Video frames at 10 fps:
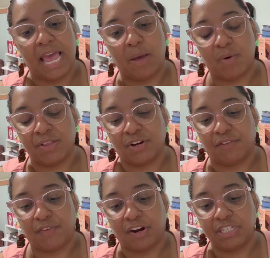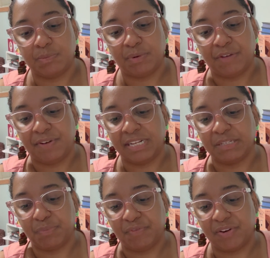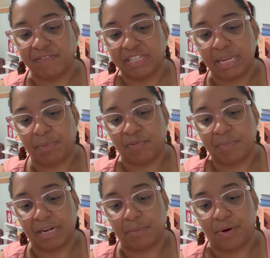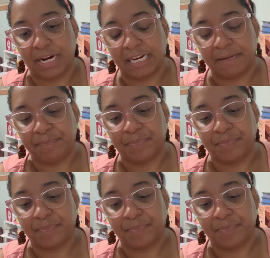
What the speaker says: And while their affair is brief, it isn't brief enough to keep her from getting pregnant.